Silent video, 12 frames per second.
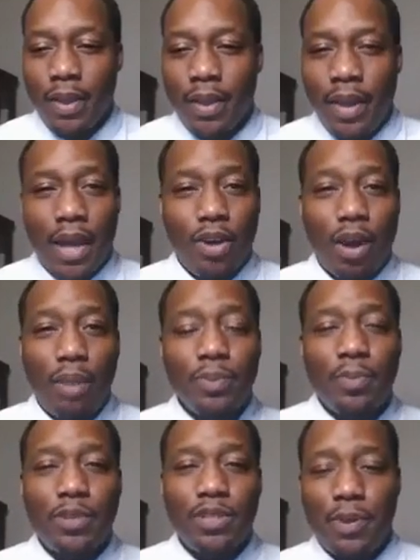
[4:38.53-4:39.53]
I know I'm
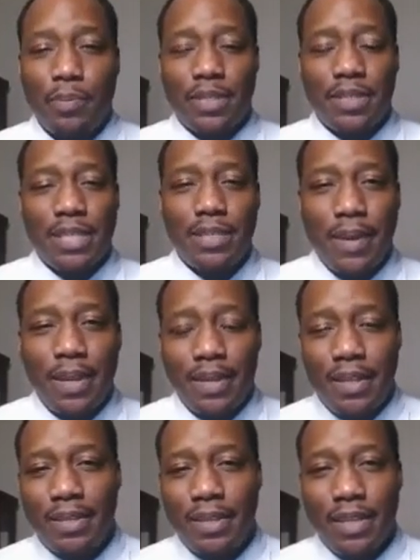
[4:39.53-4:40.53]
supposed to be participating
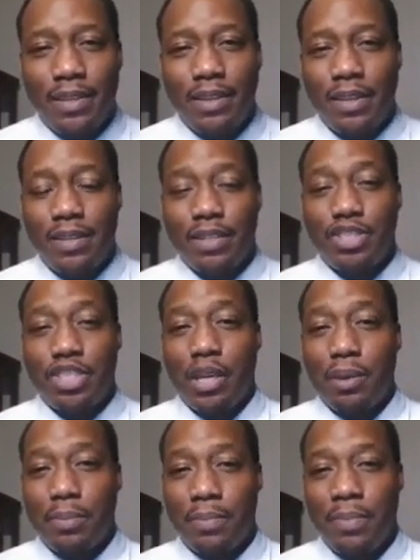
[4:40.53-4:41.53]
in the
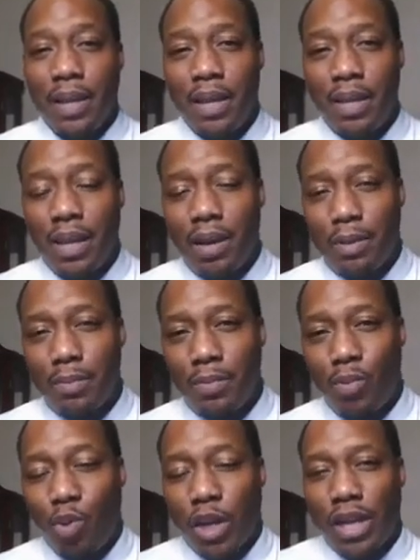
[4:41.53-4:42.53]
gym and
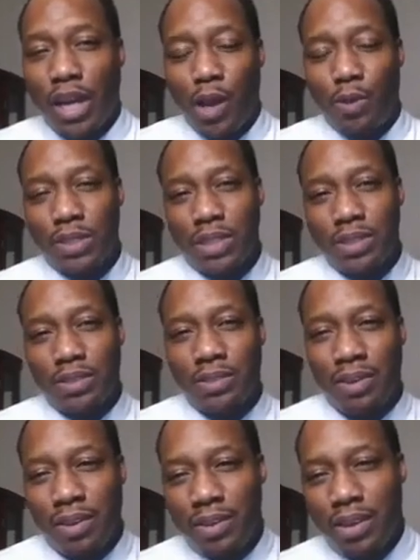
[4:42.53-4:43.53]
working out and
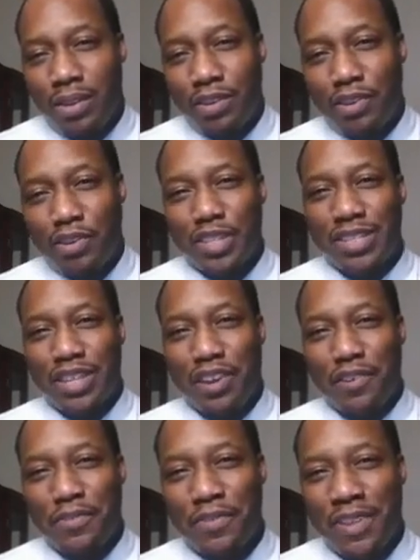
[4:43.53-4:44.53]
all the other good
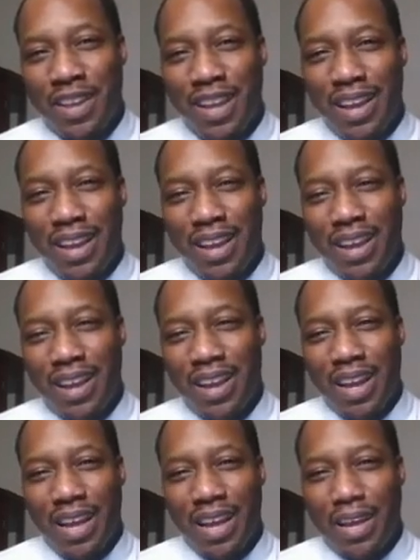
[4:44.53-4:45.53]
stuff.
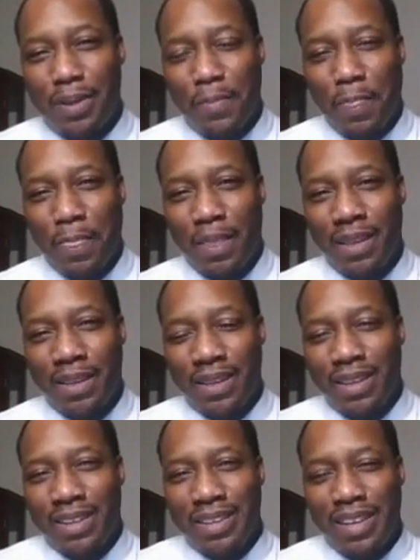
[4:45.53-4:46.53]
I
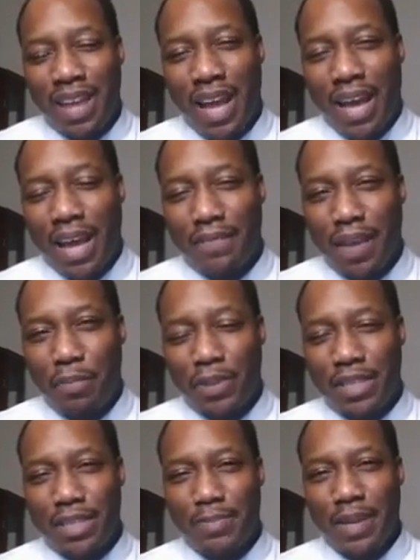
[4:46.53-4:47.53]
have not
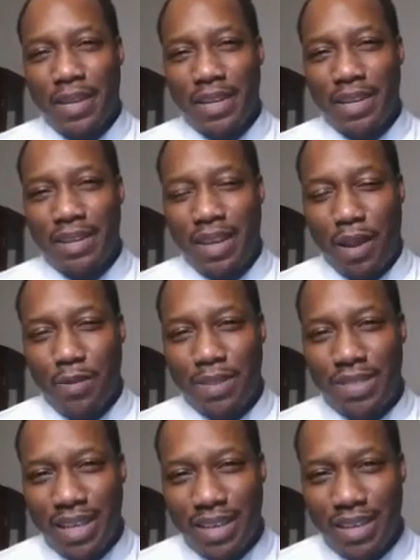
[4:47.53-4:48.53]
participated. I will
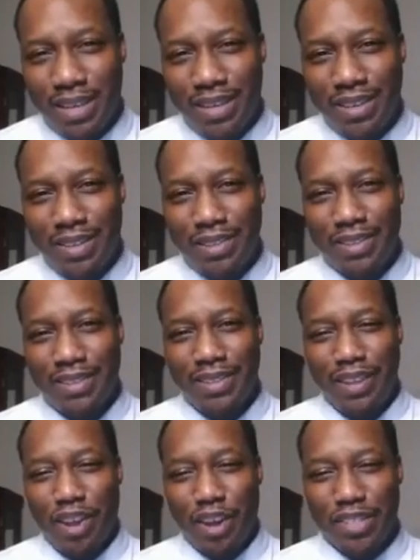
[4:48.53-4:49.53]
take the
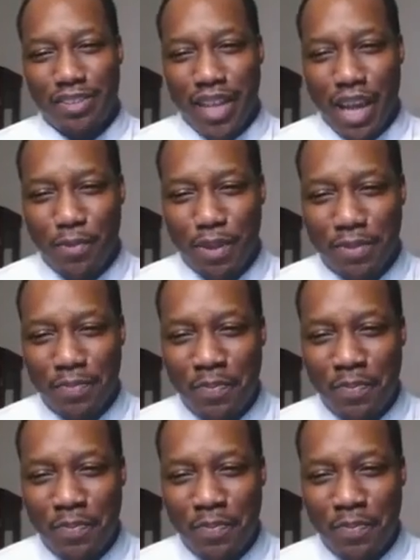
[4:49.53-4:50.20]
loss on that one.